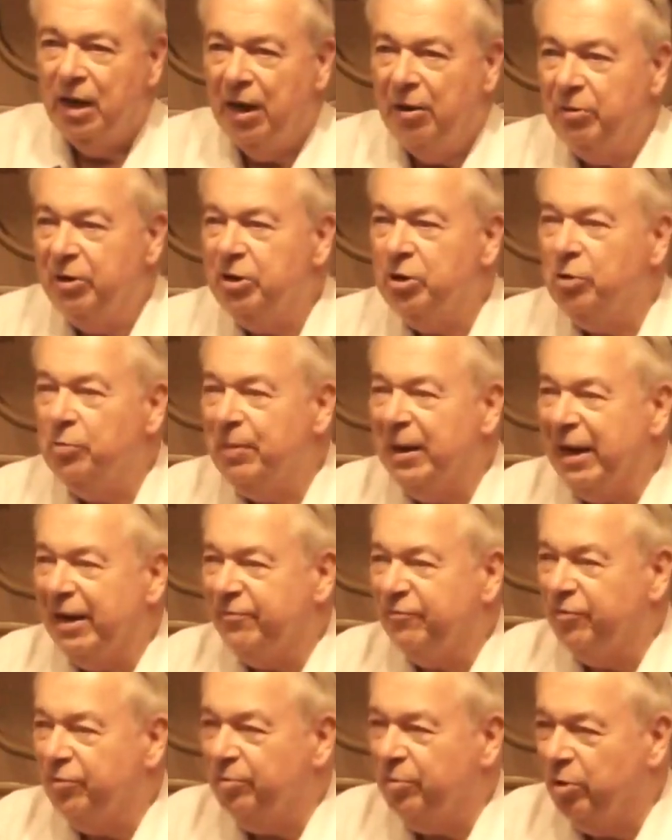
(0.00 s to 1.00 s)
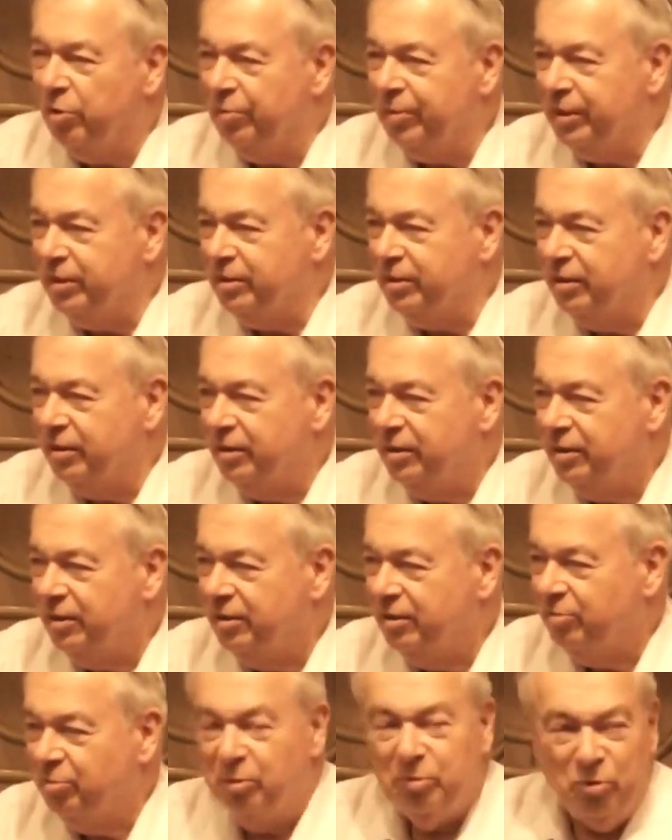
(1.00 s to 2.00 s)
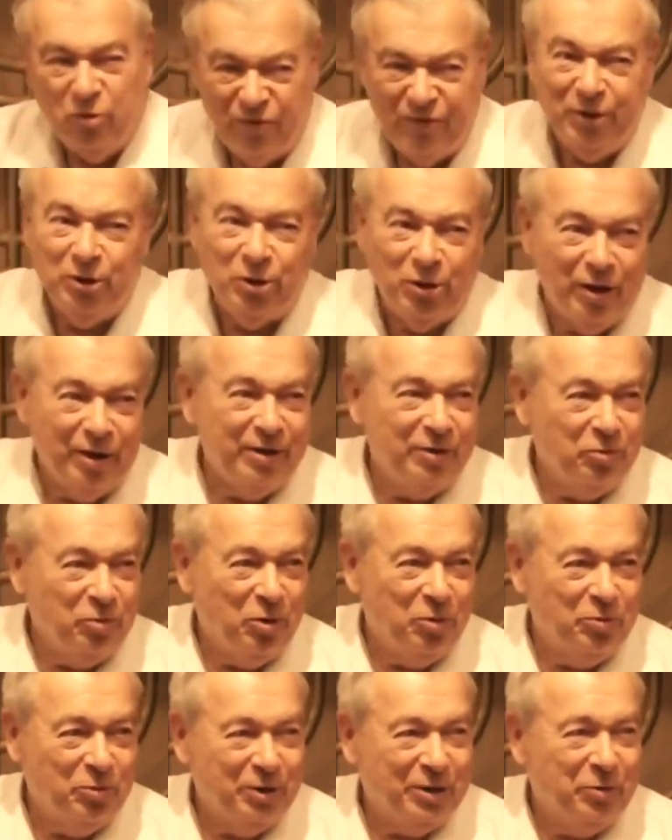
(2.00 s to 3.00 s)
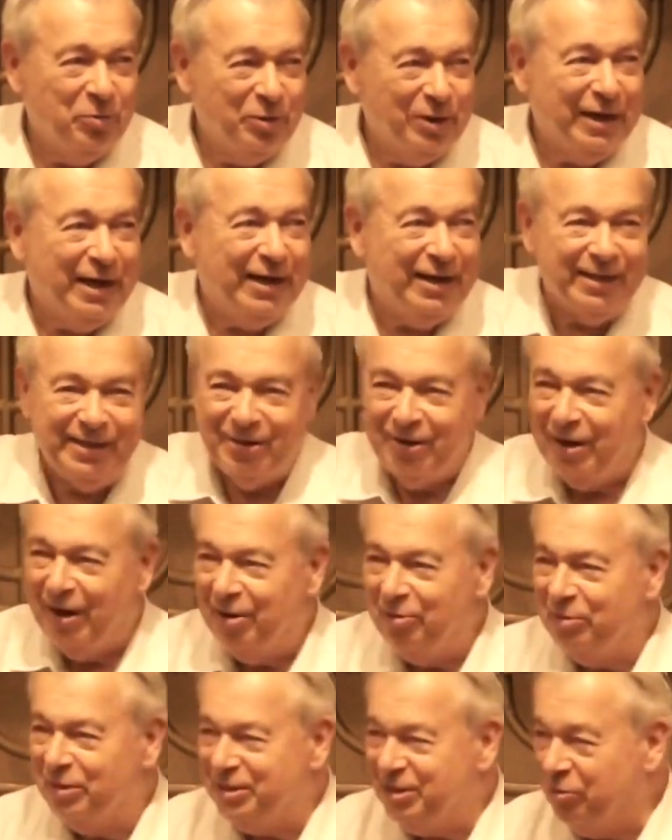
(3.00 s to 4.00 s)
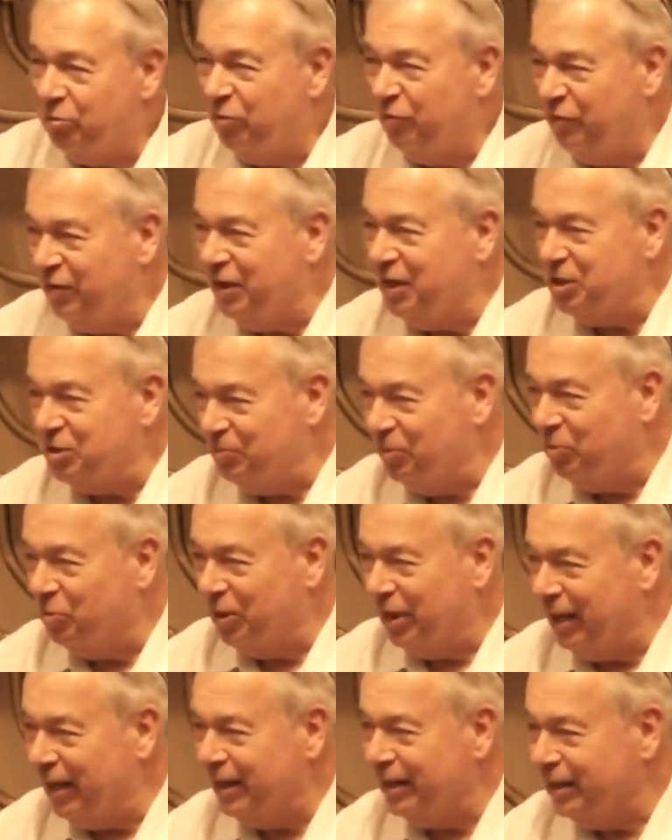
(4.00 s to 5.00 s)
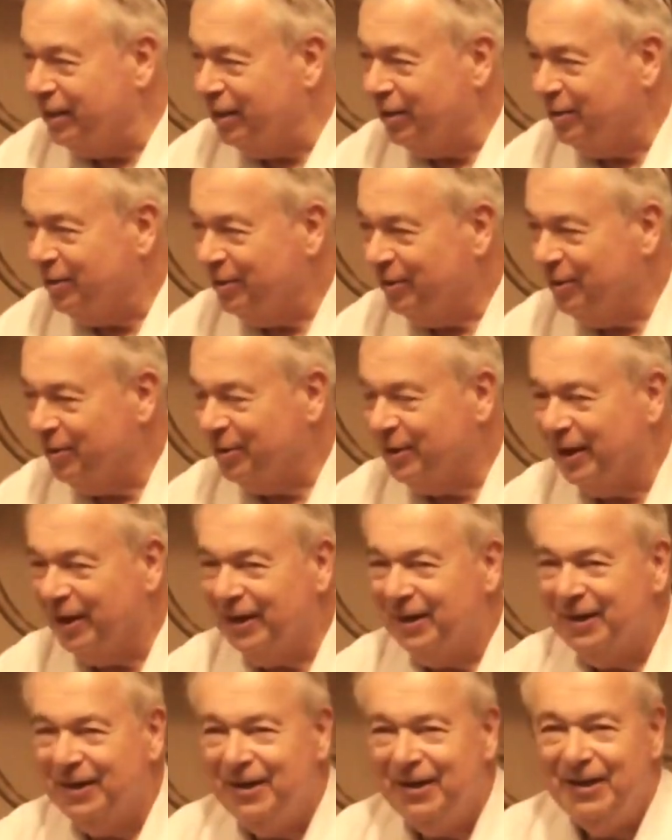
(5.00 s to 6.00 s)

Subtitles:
I want to go back for a moment. We're moving along. We're getting there. I don't want to say we're finished, but we're getting there. Okay?